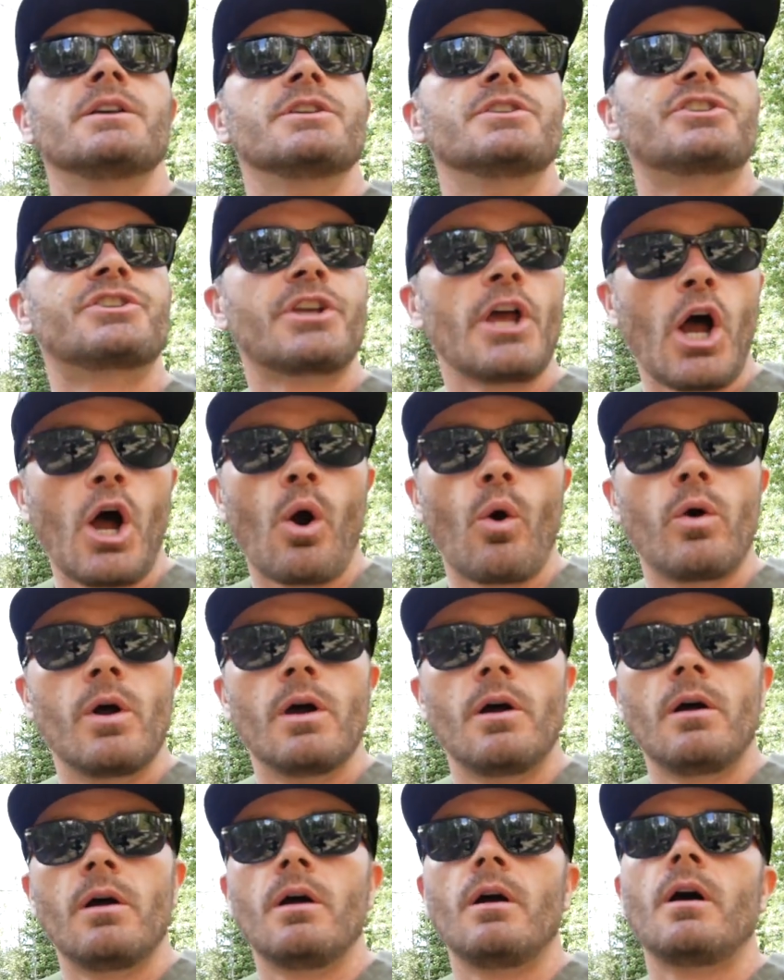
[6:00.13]
So
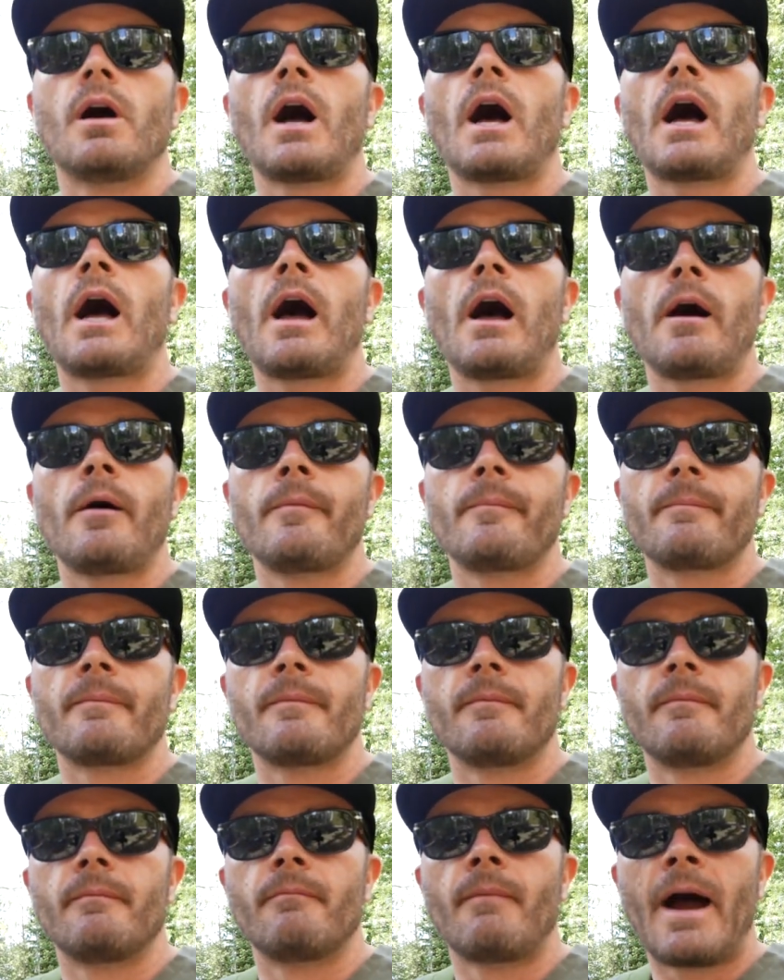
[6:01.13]
uh,
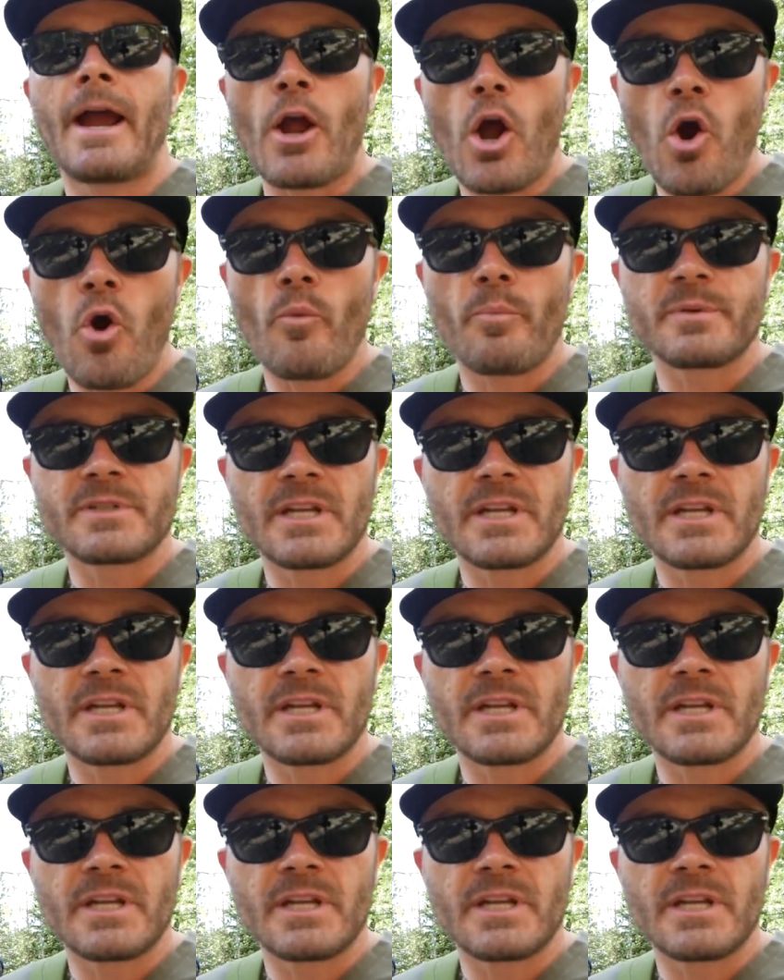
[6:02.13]
my hope